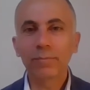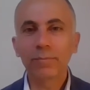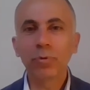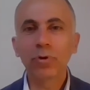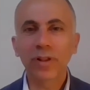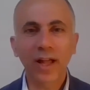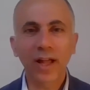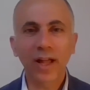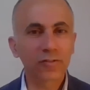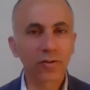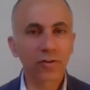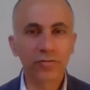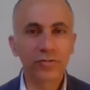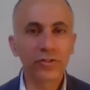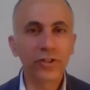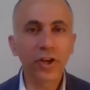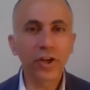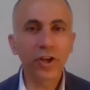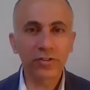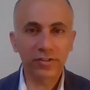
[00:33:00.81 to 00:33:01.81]
we can put lots
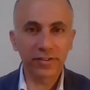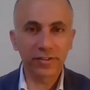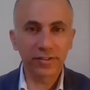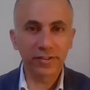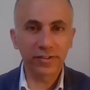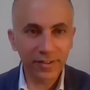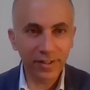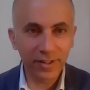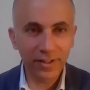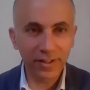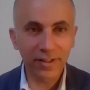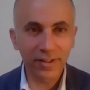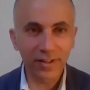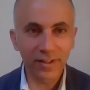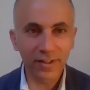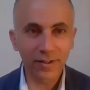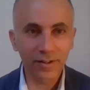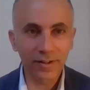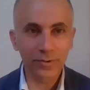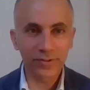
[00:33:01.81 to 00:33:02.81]
of nuances
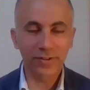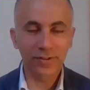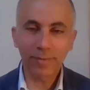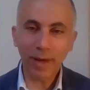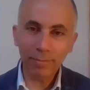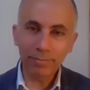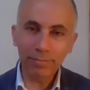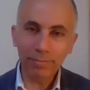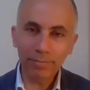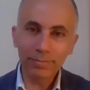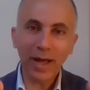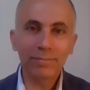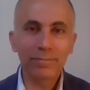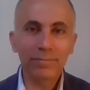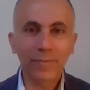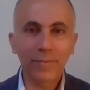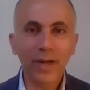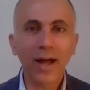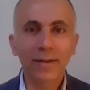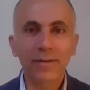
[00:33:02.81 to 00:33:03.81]
uh, with this. I'm,
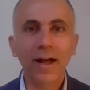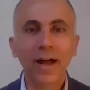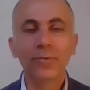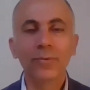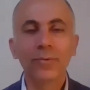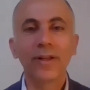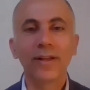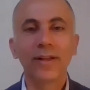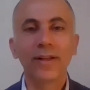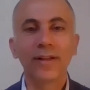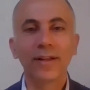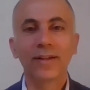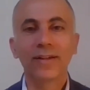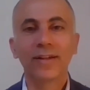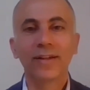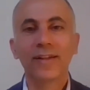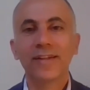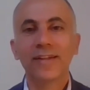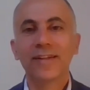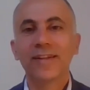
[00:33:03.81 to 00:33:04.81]
I'm, I will
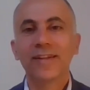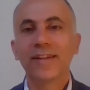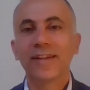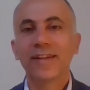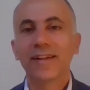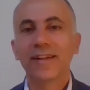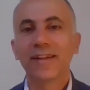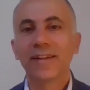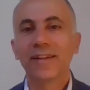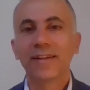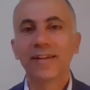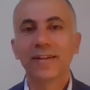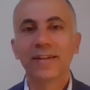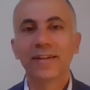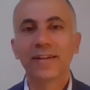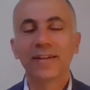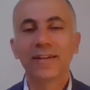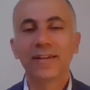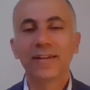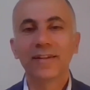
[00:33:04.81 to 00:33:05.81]
uh, uh,
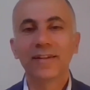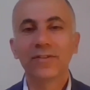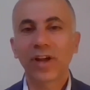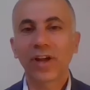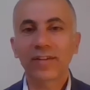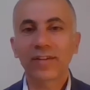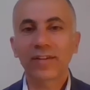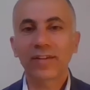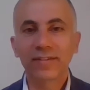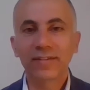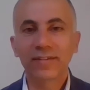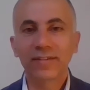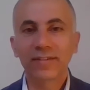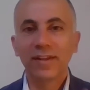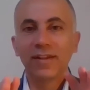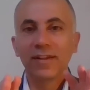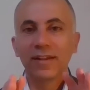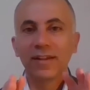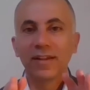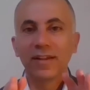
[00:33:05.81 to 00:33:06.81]
uh, just
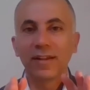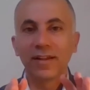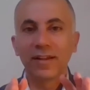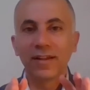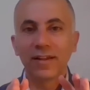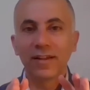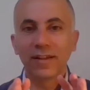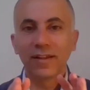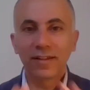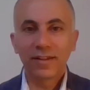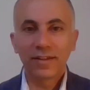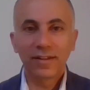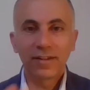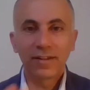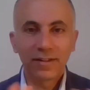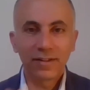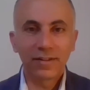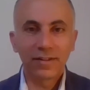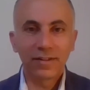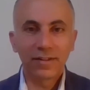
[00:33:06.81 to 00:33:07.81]
uh,
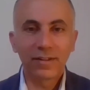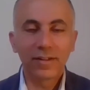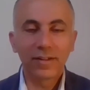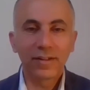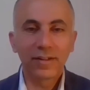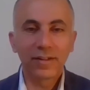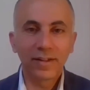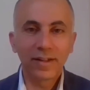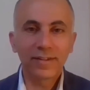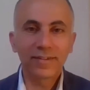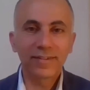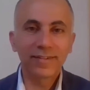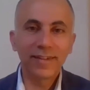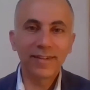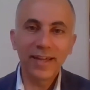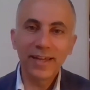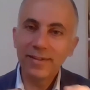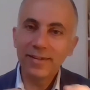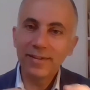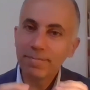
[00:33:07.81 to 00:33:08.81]
uh, let's
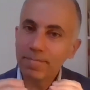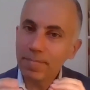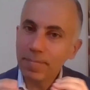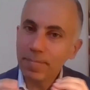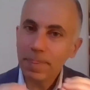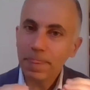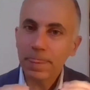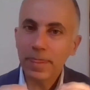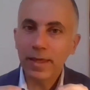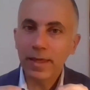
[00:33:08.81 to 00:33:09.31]
say